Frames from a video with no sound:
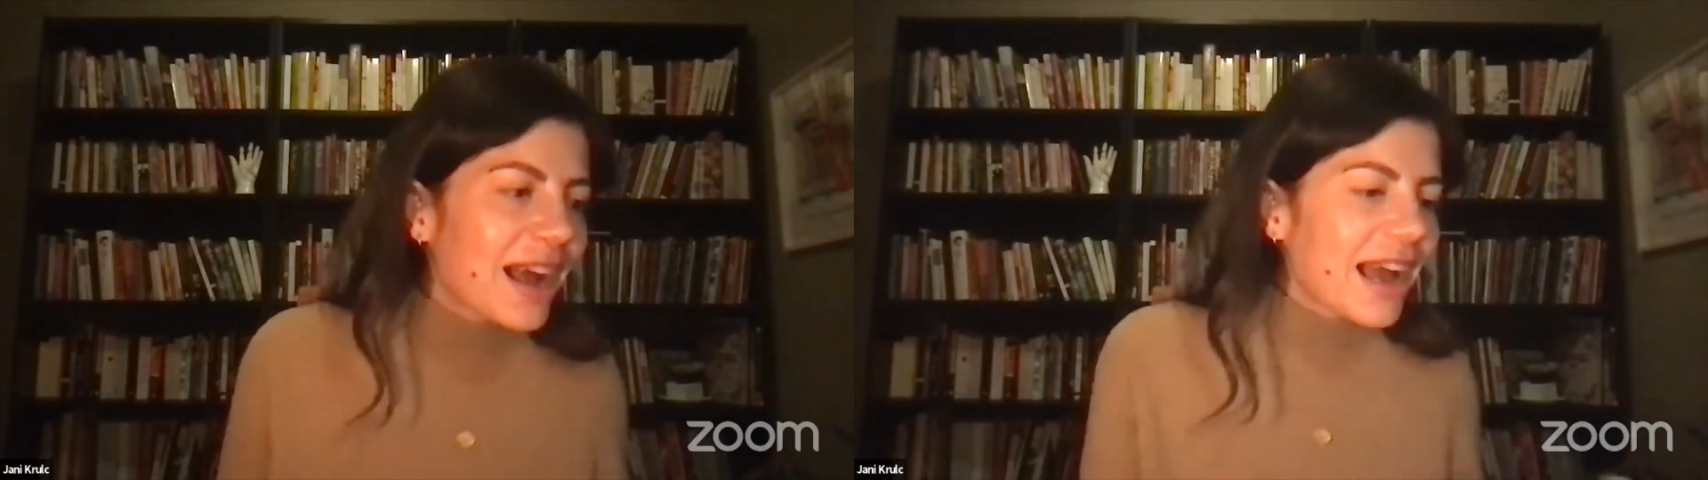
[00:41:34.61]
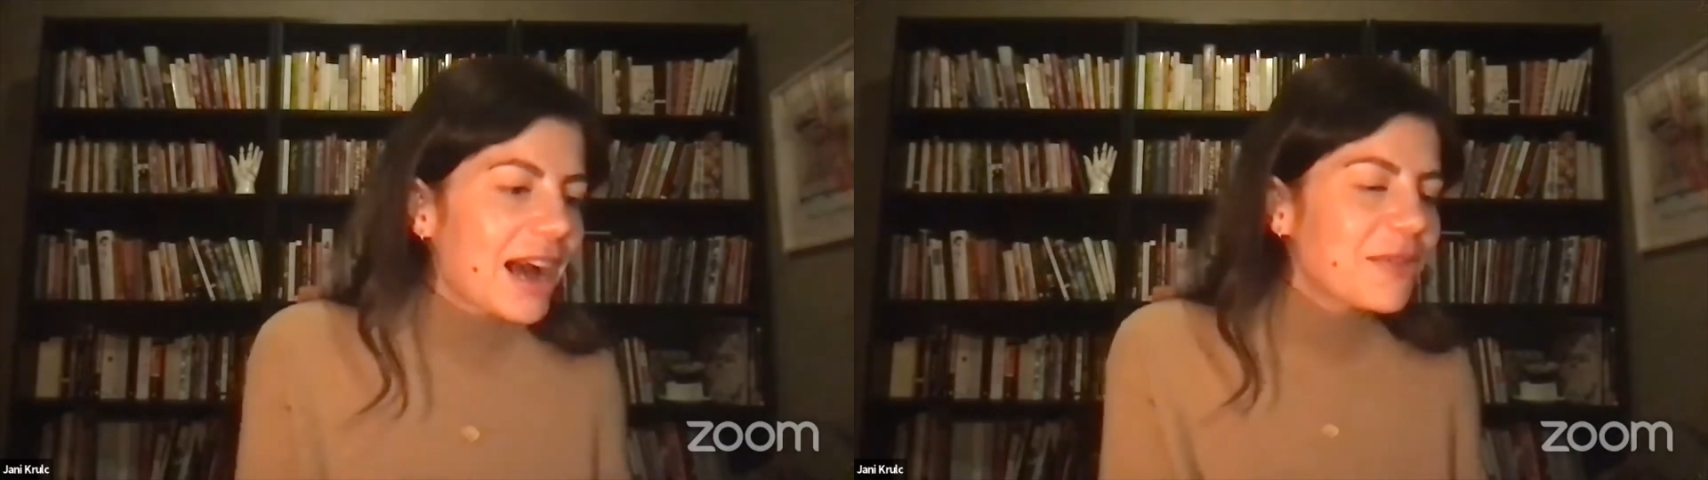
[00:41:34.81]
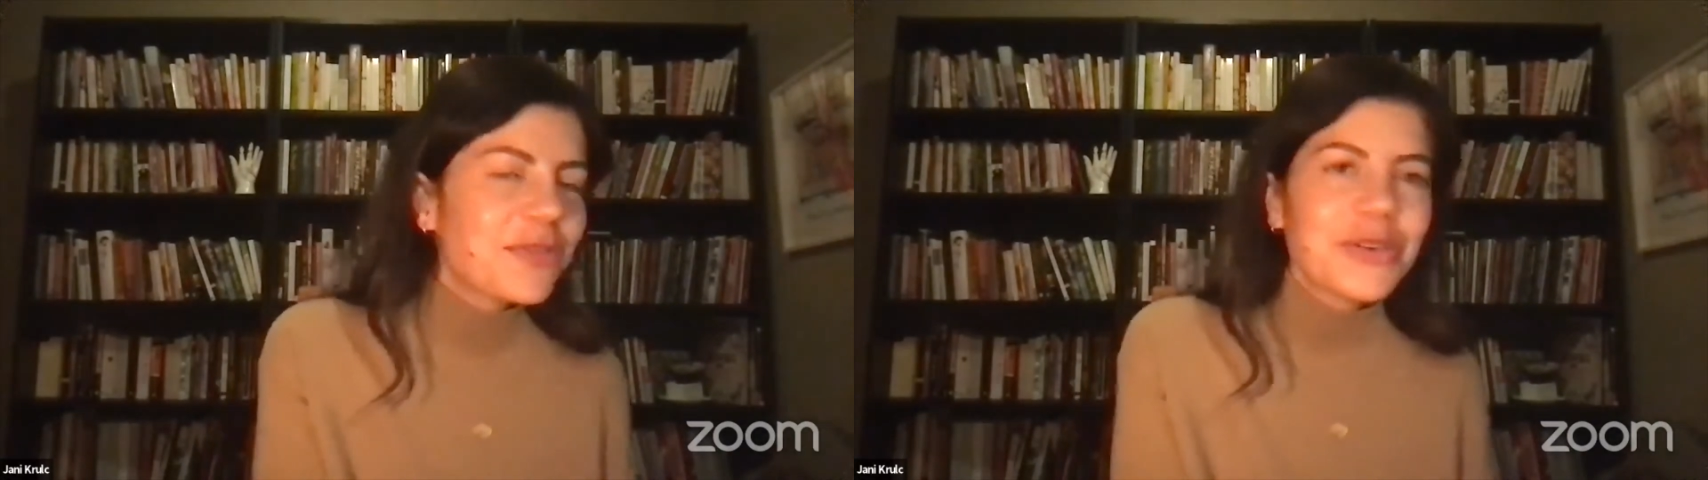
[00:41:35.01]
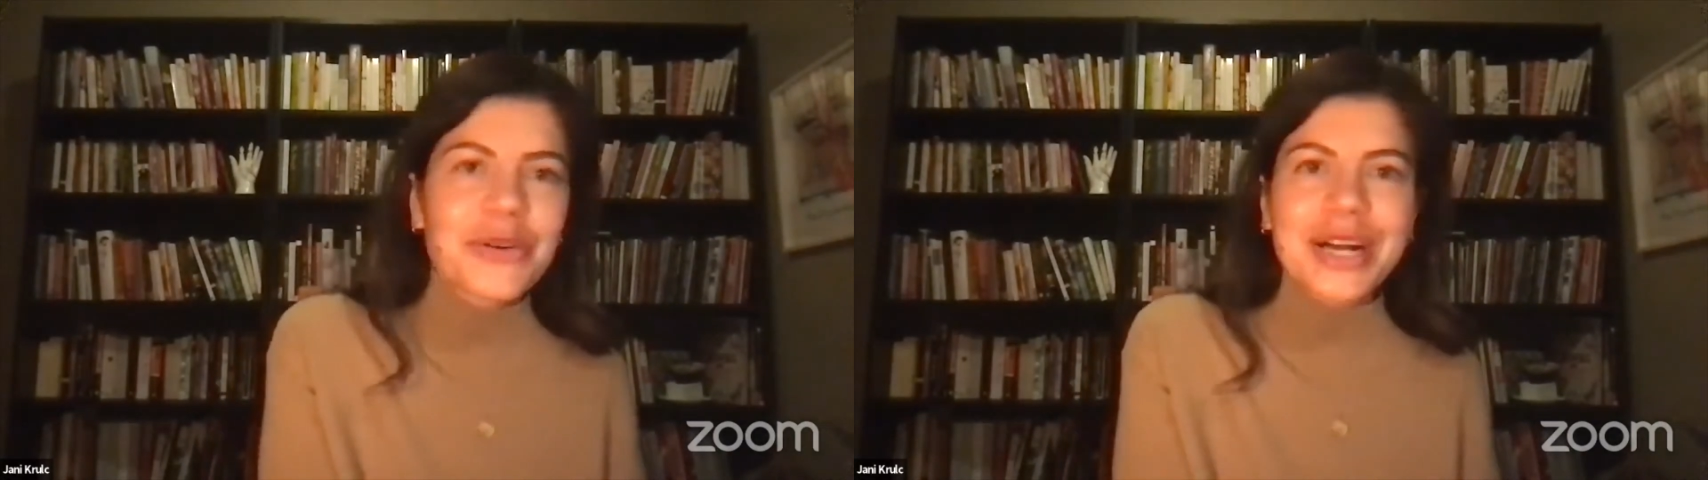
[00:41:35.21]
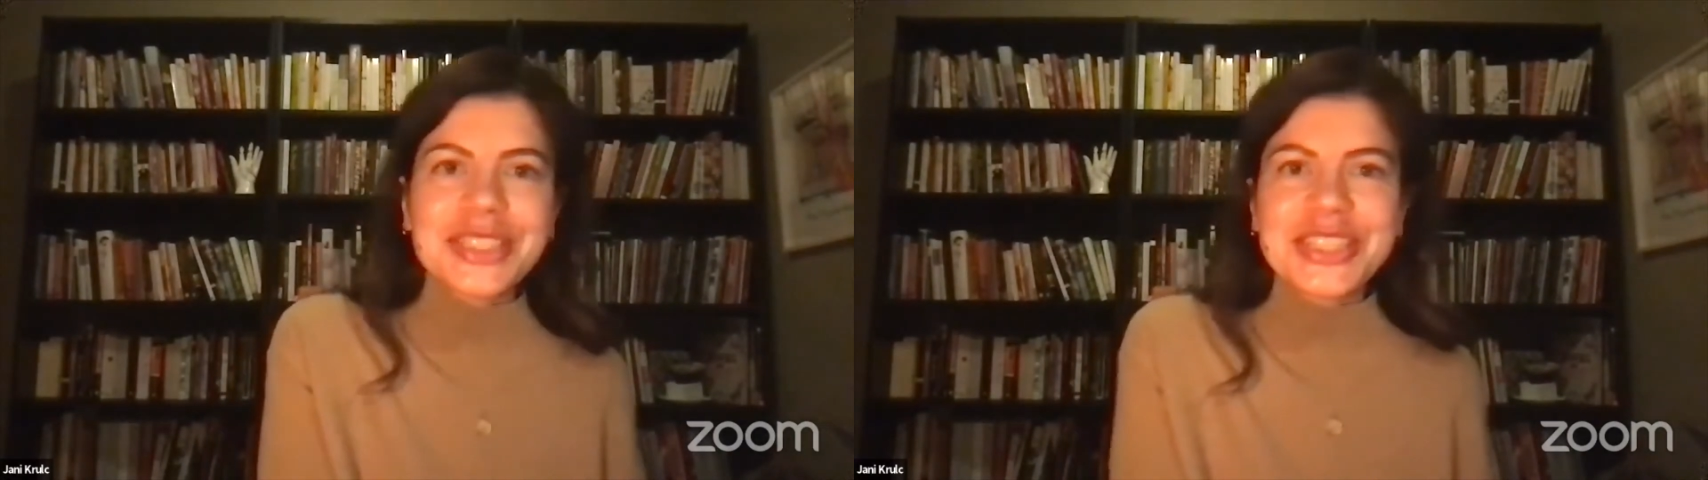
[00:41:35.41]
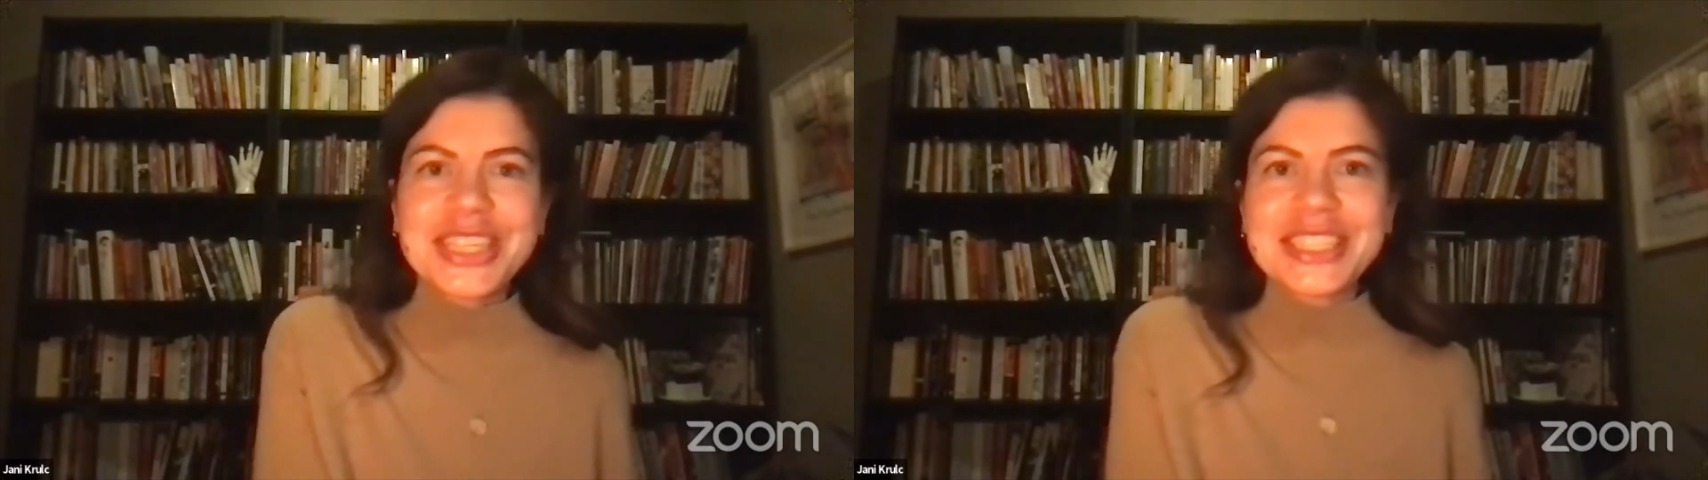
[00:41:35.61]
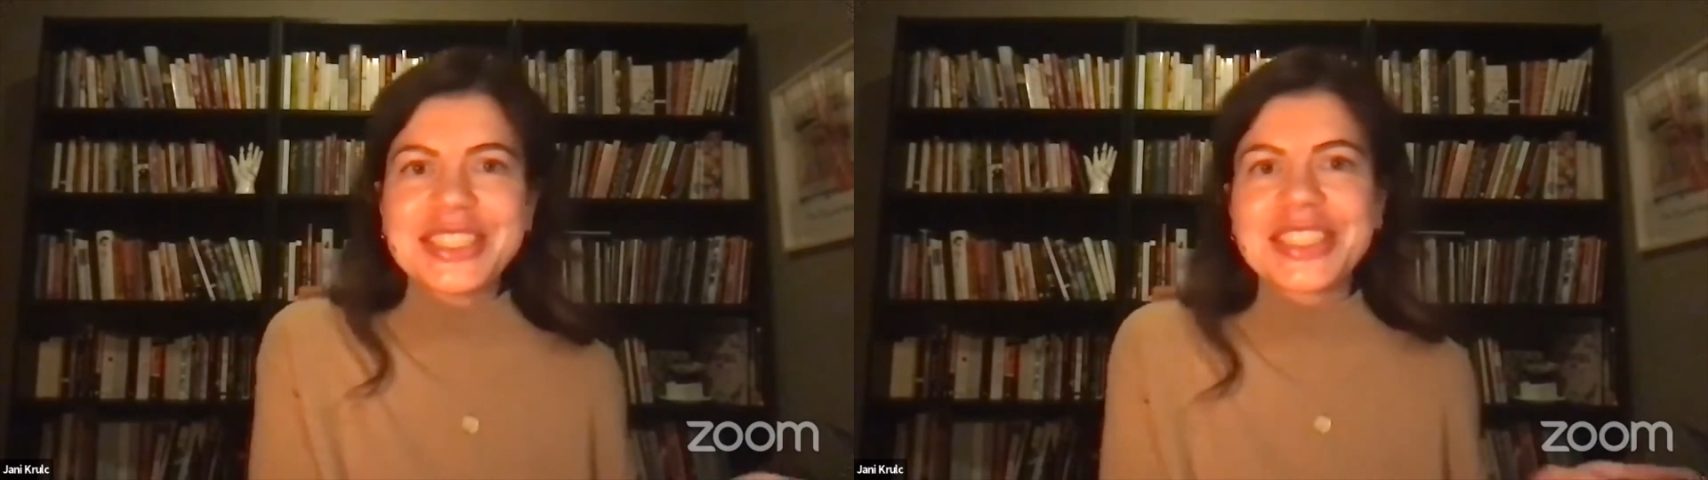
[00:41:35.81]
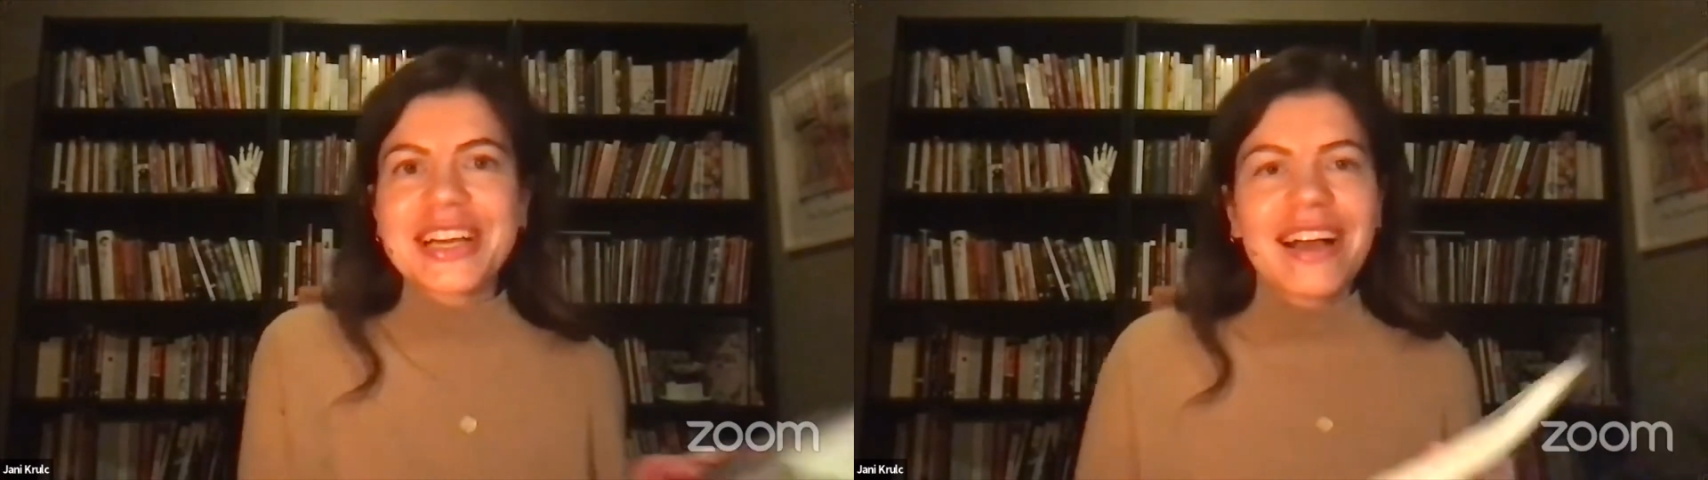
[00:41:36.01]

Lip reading: have a few questions